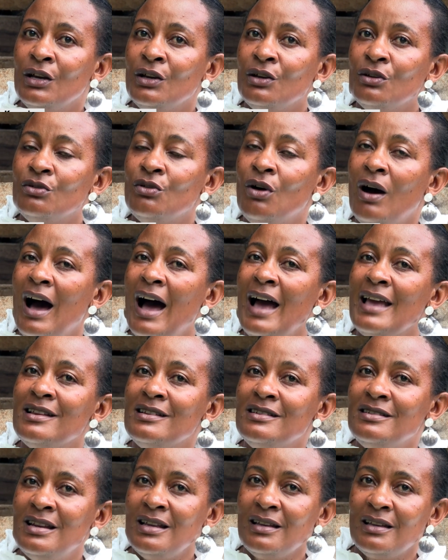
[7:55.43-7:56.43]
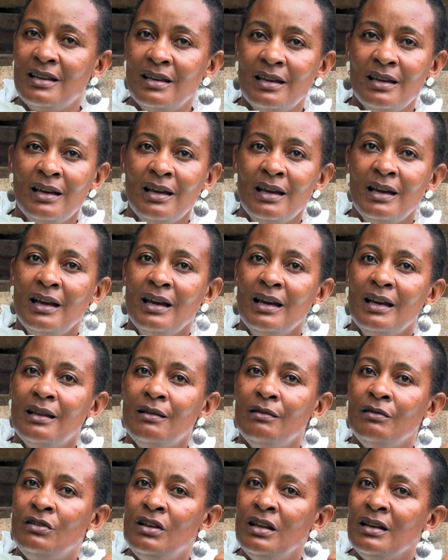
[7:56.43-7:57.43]
You know, I dig.
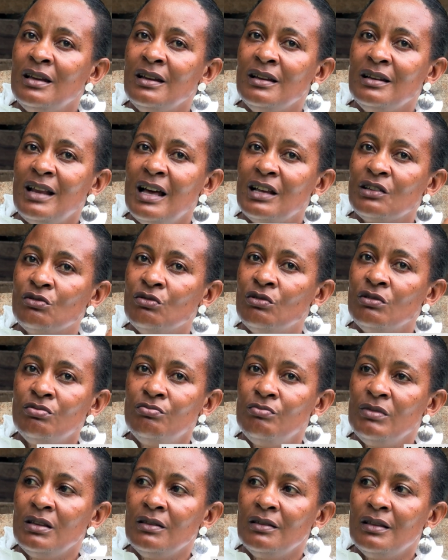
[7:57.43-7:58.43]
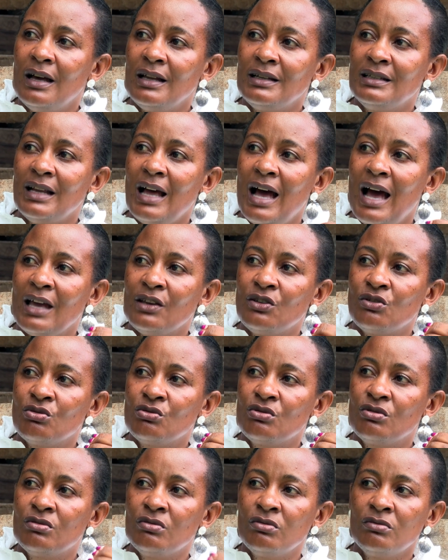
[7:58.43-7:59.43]
Digging does not mean that I
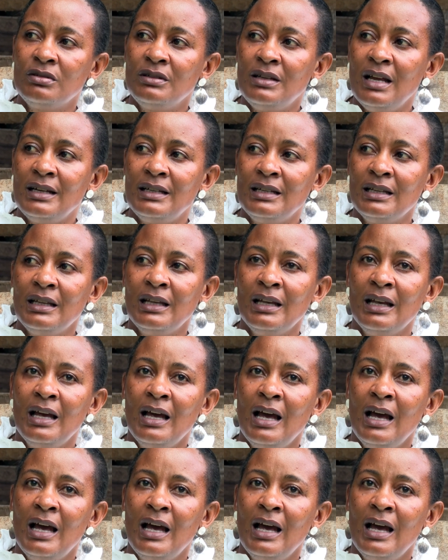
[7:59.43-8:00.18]
should look dirty.